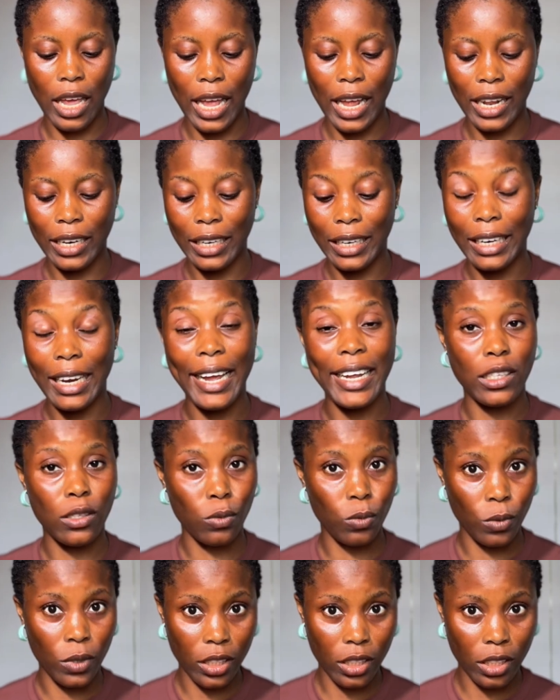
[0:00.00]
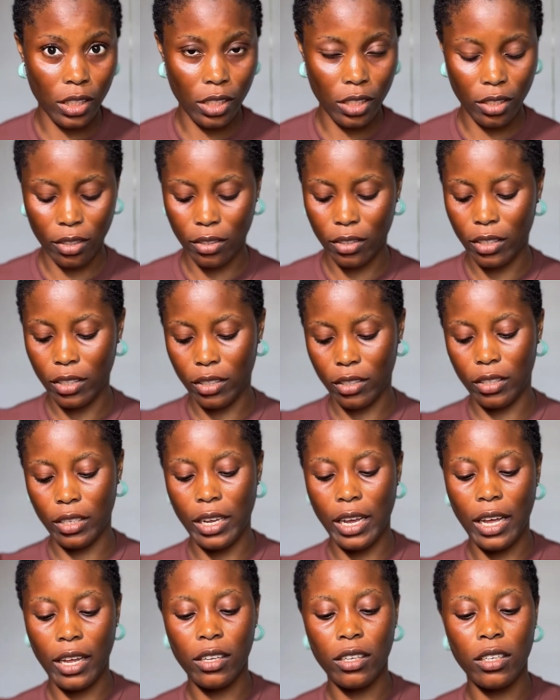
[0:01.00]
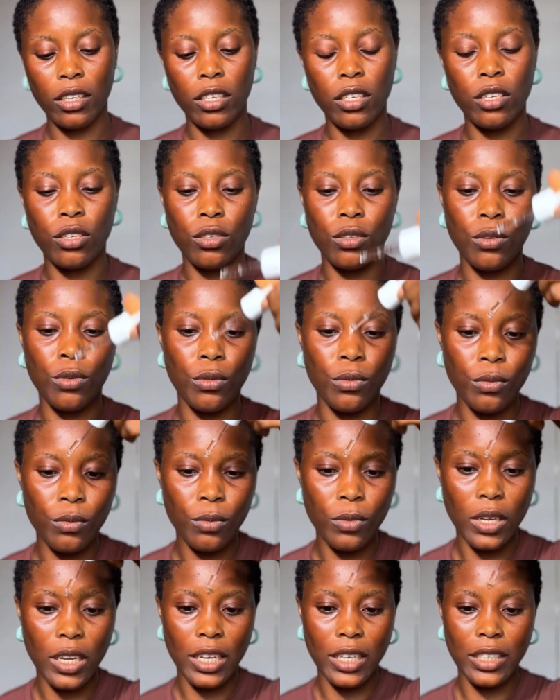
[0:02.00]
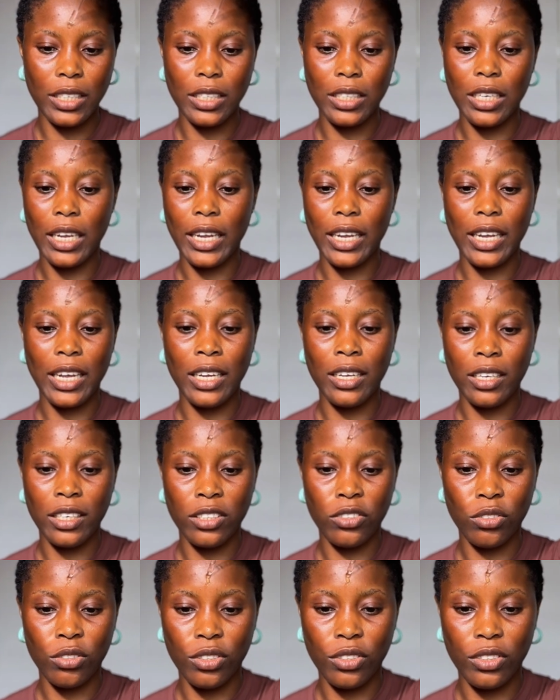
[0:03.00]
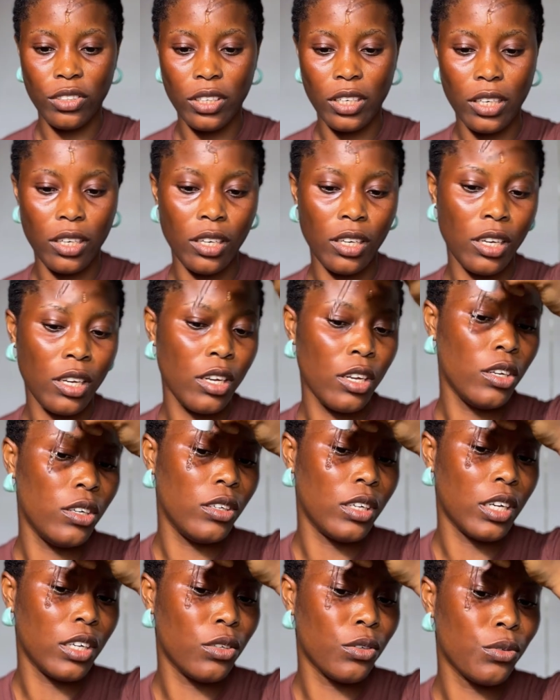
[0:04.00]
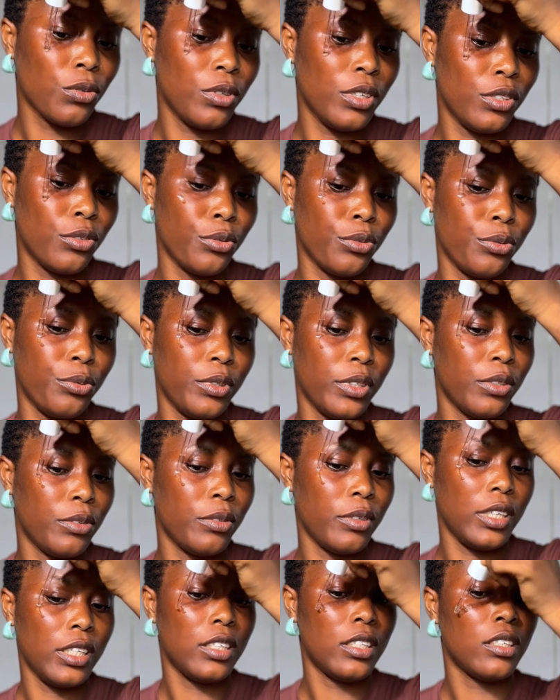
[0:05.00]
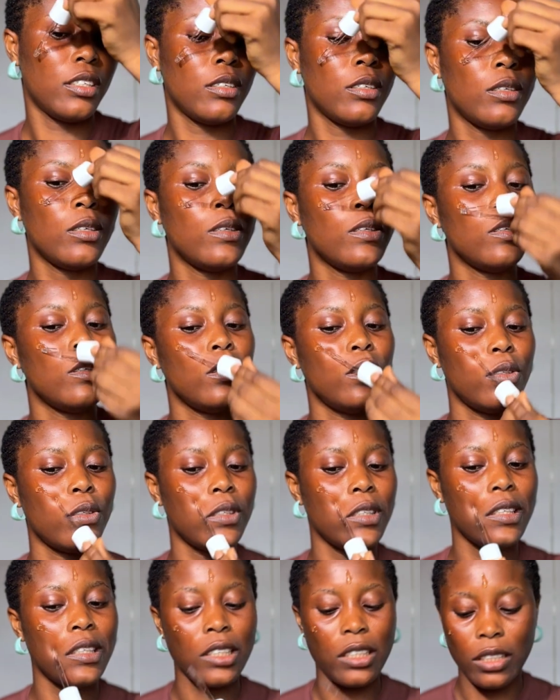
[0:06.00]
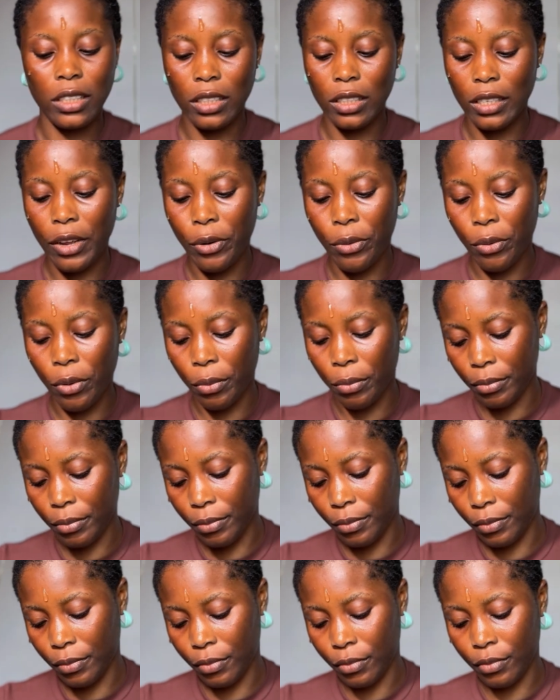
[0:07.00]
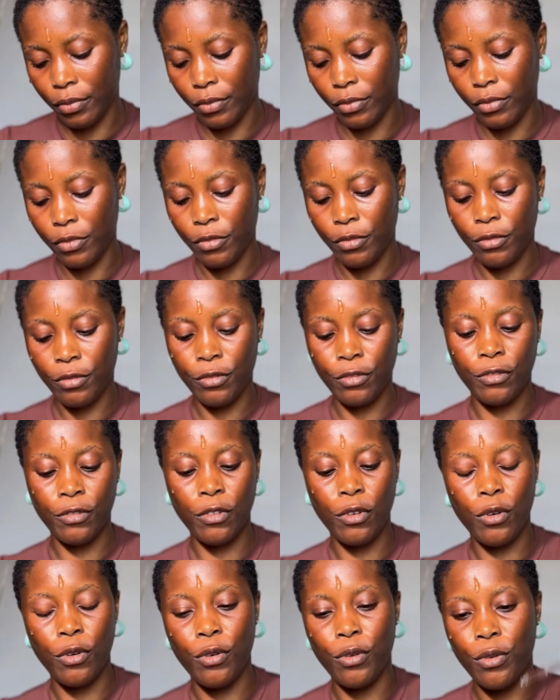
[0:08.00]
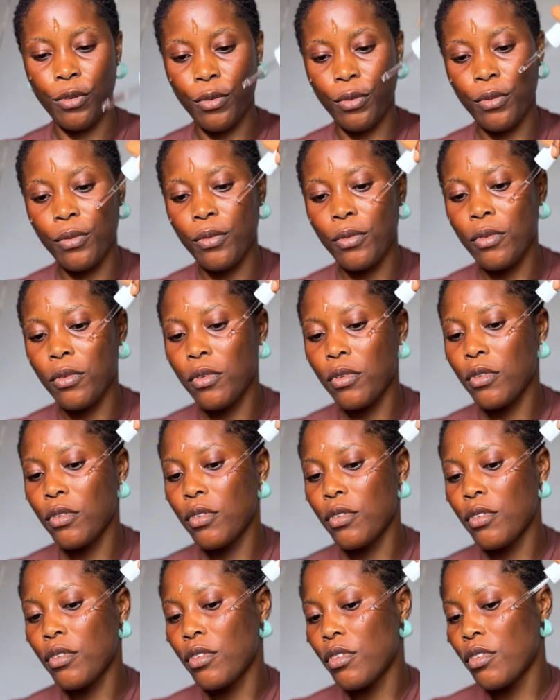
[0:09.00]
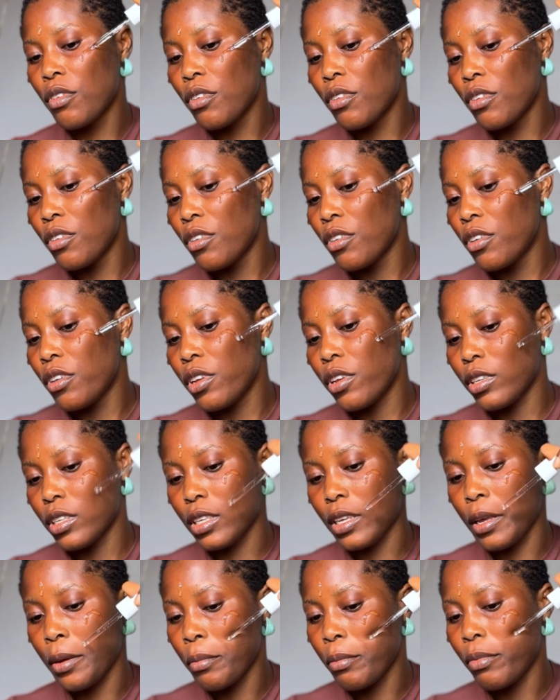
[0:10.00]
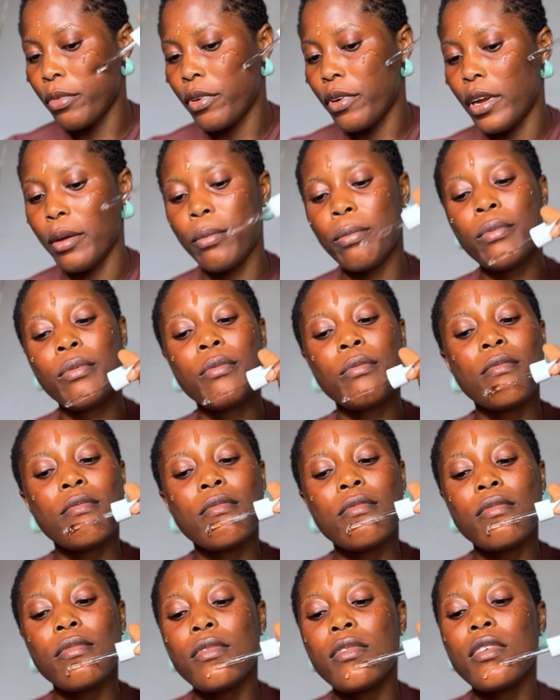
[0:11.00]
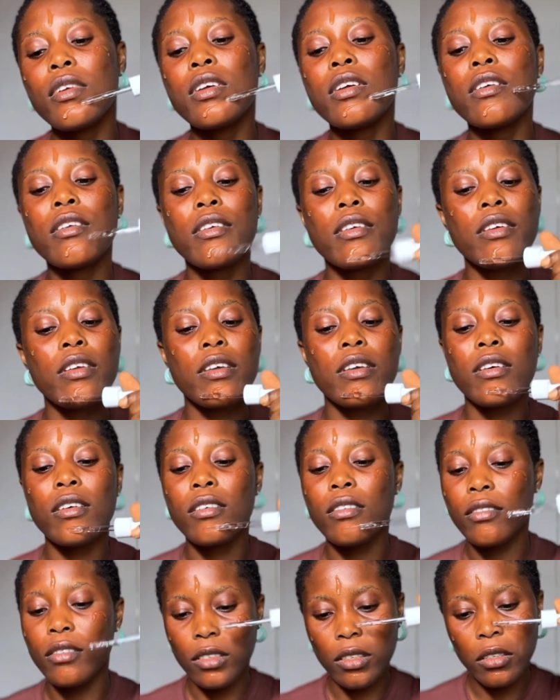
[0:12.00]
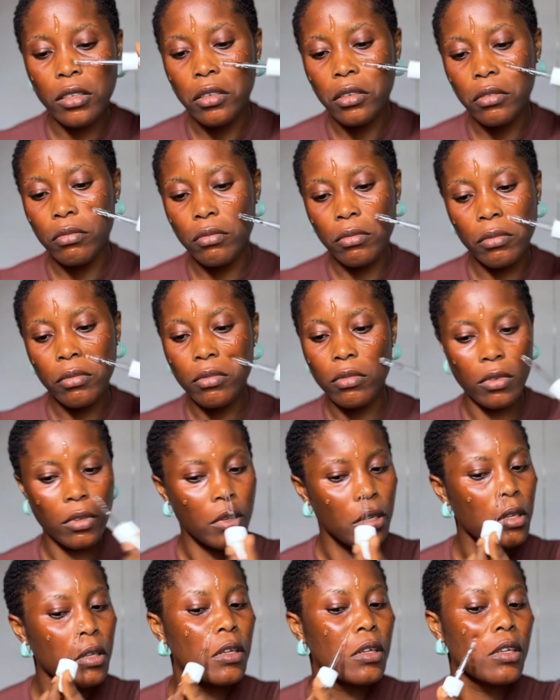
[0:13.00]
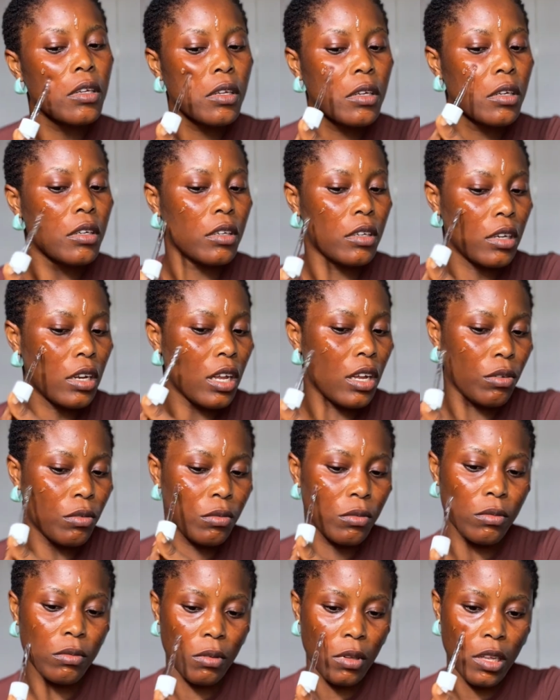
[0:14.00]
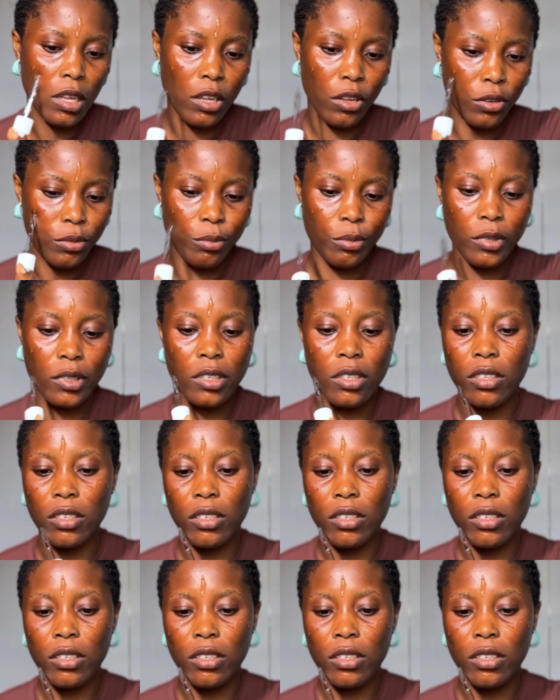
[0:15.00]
and lightweight. Yeah, so and I can assure you that you're not going to regret using this serum for the skin prep. Yeah, so now I'll be